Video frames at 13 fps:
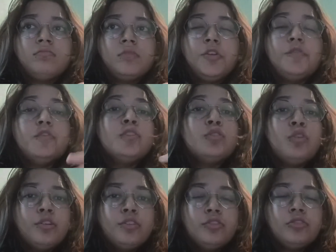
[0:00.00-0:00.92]
it was
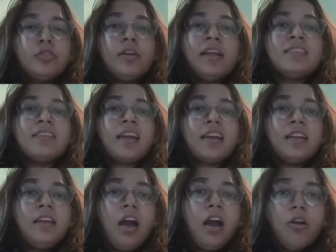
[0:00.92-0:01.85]
not sure
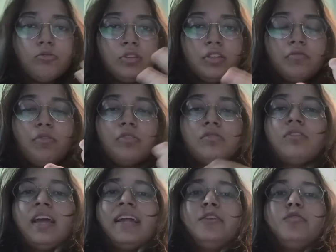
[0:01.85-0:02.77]
exactly how they want,
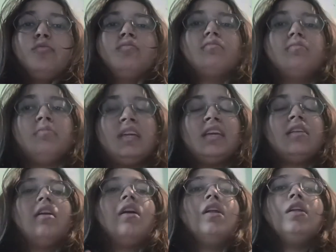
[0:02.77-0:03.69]
so I had to make
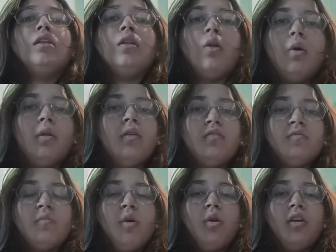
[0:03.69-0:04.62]
a lot of
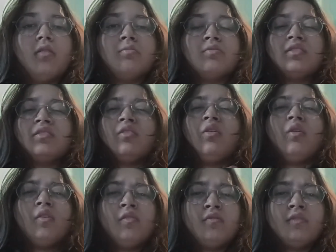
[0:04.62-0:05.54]
mockups and
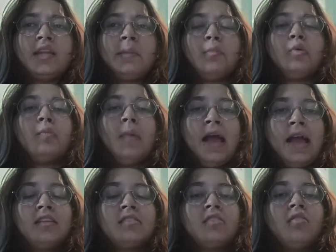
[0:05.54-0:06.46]
lot of type of
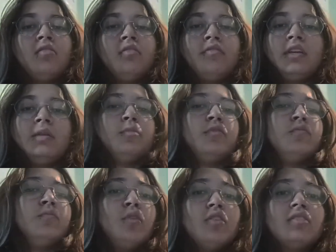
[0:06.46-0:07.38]
bags, lot of type
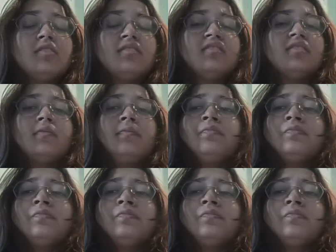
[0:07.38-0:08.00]
of boxes,